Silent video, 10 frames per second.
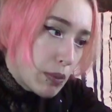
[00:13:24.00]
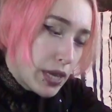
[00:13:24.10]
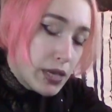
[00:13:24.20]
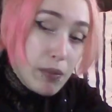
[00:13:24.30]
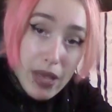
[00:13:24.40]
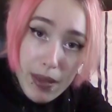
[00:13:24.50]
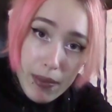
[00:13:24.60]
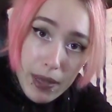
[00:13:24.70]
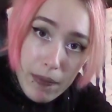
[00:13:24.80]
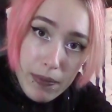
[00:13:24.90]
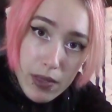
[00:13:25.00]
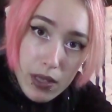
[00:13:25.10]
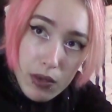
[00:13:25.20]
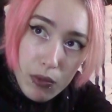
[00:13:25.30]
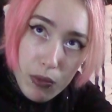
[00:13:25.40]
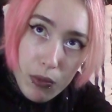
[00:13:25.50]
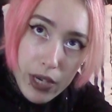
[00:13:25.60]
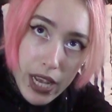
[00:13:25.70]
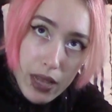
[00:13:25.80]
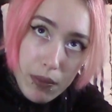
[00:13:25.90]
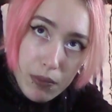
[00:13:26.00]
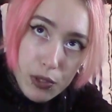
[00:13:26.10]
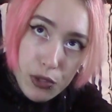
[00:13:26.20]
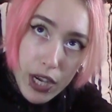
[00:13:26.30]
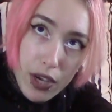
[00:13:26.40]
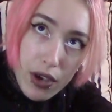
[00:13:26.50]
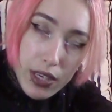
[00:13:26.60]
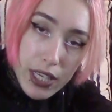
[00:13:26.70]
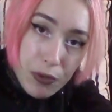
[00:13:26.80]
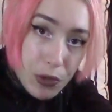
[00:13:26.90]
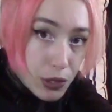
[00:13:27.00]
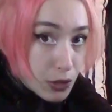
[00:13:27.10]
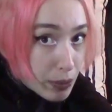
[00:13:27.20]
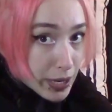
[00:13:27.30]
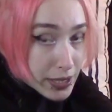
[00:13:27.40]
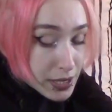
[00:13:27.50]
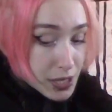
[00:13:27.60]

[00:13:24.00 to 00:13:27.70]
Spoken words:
But maybe when I try it on, it will look better.